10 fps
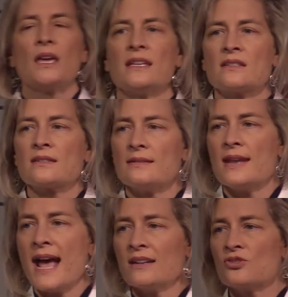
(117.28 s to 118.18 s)
its
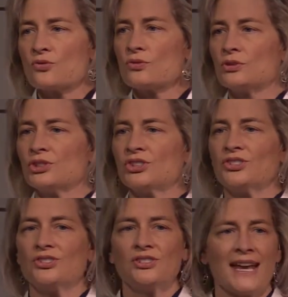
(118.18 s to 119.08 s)
natural
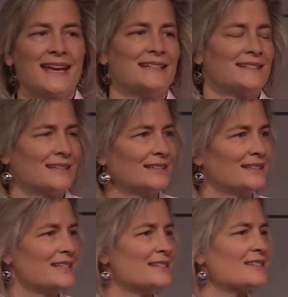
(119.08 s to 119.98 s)
state
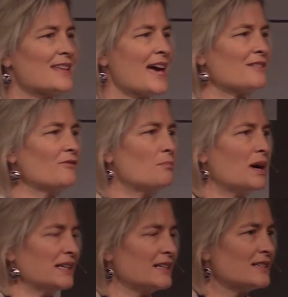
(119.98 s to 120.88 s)
is that of
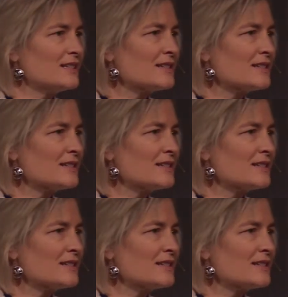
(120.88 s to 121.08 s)
abundance.